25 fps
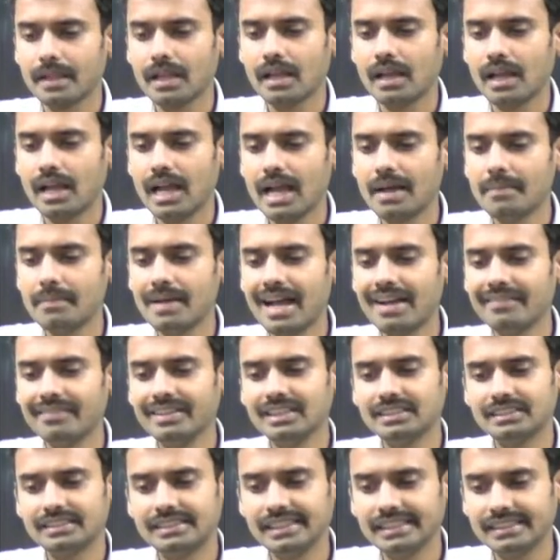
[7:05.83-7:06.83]
I am having
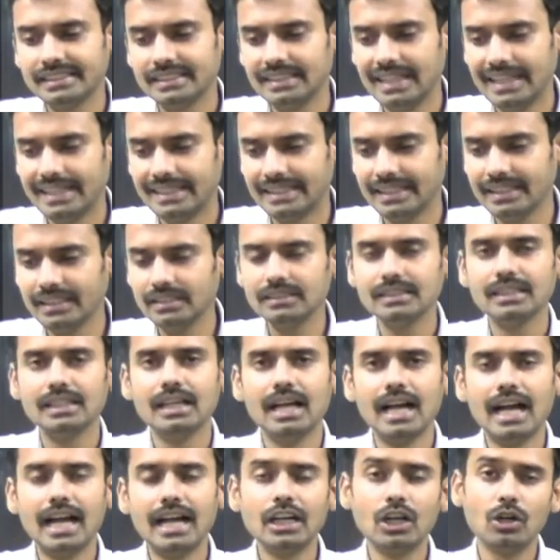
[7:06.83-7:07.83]
6 letters,
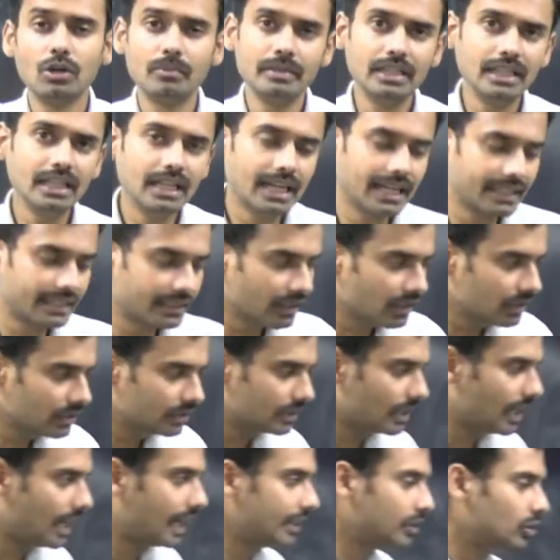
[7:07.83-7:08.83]
and how many letters
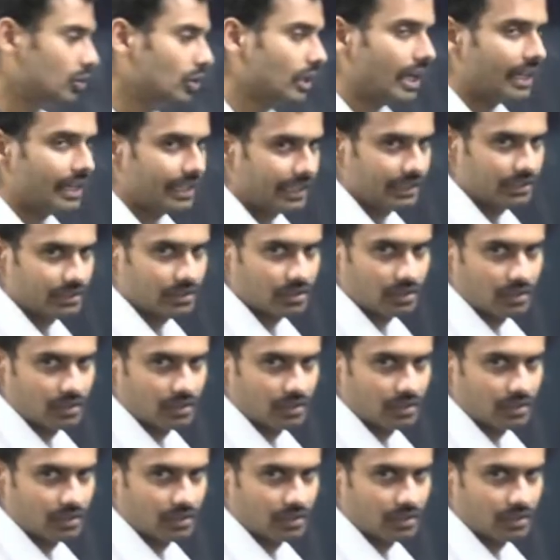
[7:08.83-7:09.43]
I should arrange?